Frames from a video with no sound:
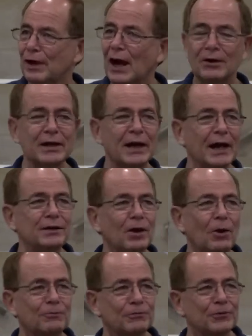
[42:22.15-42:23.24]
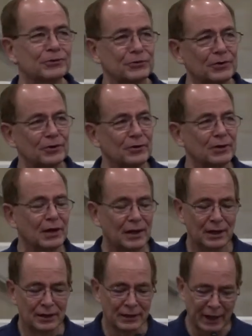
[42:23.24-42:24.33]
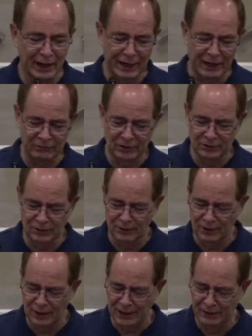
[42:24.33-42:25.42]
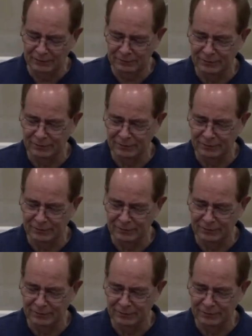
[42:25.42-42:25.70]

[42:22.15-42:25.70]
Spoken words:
How can I know for certain that I have eternal life?